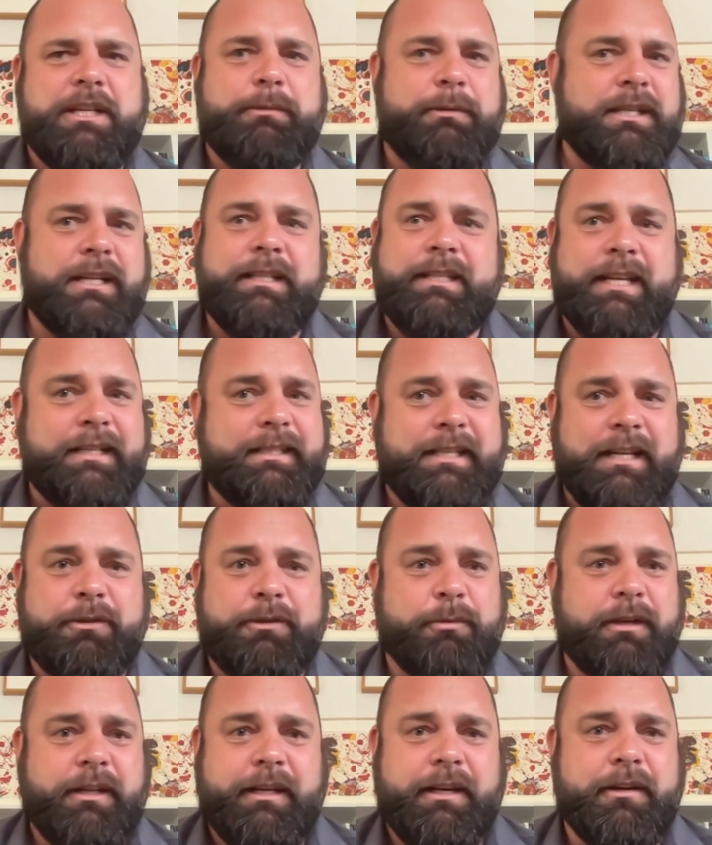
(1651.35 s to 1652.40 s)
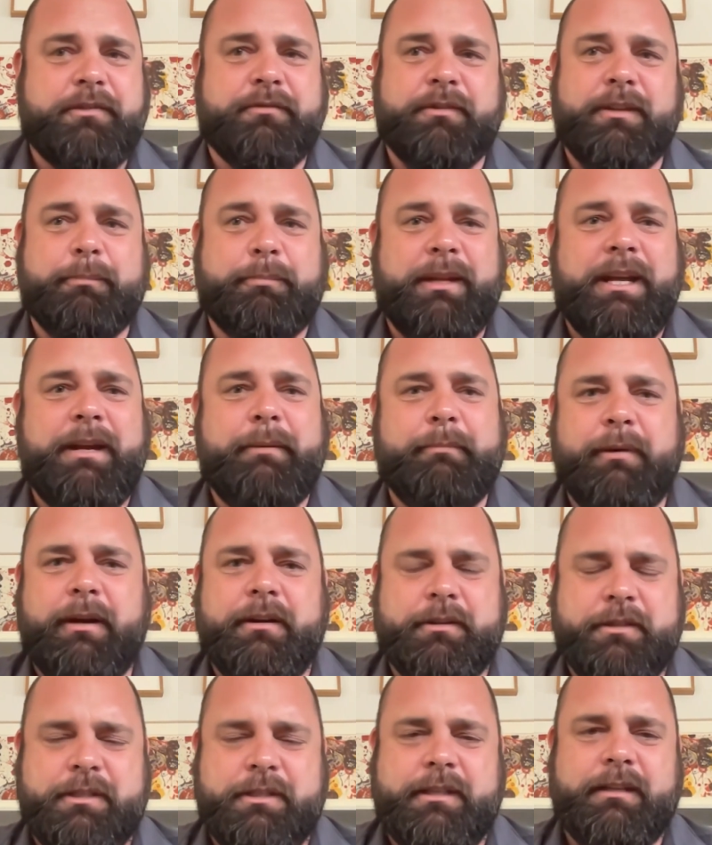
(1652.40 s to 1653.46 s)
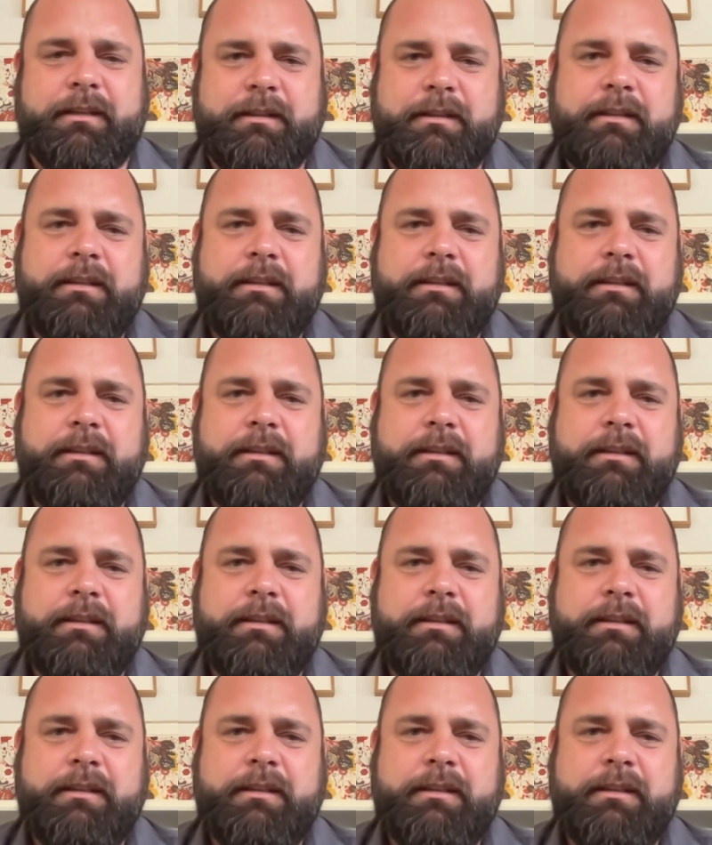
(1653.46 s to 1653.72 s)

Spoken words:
but it's going to take 10, 20 years for the plant breeders to.